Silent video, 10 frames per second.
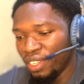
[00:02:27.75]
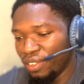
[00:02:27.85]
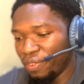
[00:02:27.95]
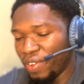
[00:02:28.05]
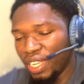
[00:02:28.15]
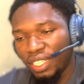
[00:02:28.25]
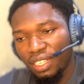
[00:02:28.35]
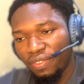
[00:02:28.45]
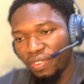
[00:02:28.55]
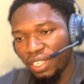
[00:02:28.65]
So first
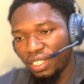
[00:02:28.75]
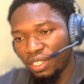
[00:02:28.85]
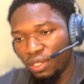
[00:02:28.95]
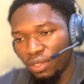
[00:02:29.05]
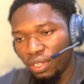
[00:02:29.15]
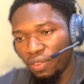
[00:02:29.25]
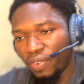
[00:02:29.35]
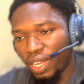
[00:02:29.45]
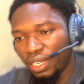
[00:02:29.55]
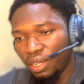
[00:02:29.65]
things first is to
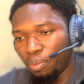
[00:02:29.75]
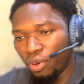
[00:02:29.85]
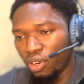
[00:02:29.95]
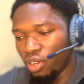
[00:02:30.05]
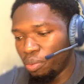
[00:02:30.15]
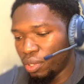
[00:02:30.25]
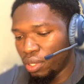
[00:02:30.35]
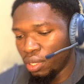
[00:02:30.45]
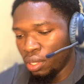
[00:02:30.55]
define the props.